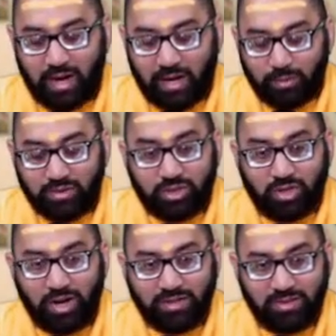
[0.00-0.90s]
I was
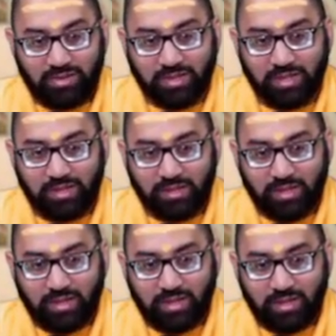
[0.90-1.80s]
shocked to see
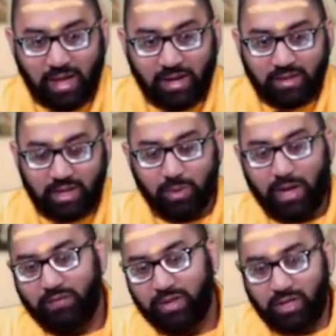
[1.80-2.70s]
that he would
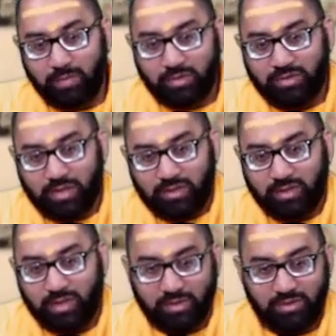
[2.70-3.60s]
have an email sent
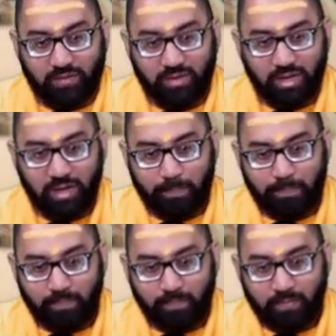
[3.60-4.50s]
to them at 7 a.m.,
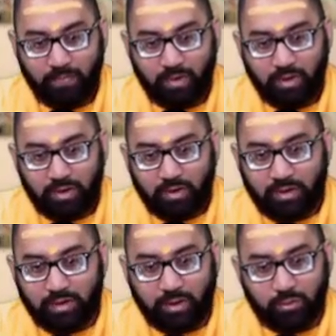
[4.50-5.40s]

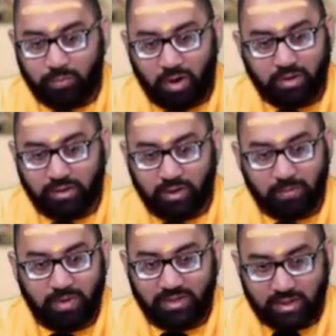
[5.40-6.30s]
then responding to
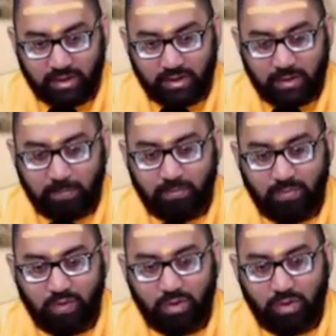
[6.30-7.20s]
them by 10 a.m.,
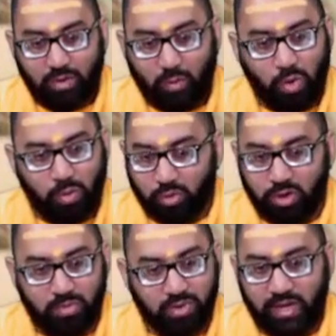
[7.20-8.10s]
one more
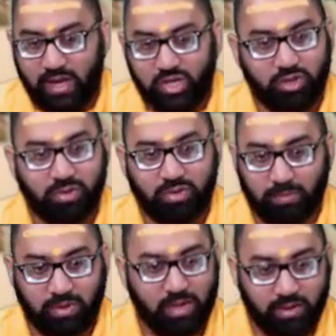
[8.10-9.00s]
communication with
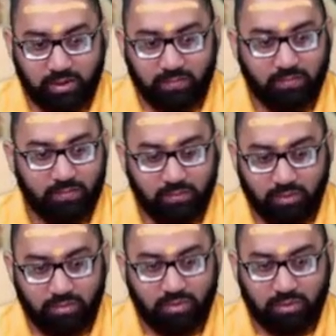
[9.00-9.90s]
some kind of
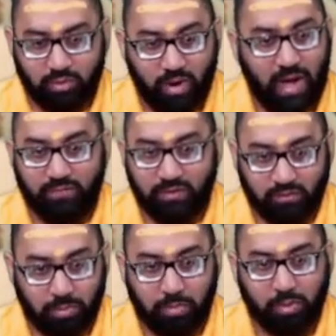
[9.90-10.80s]
draft of
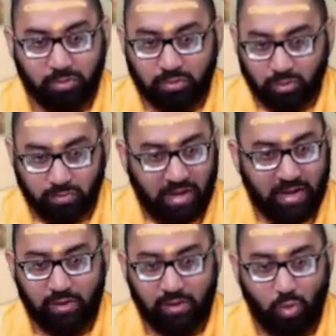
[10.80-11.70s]
a proposal
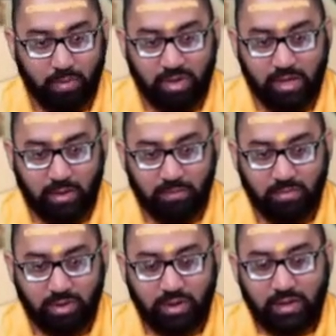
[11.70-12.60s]
by 1 p.m.,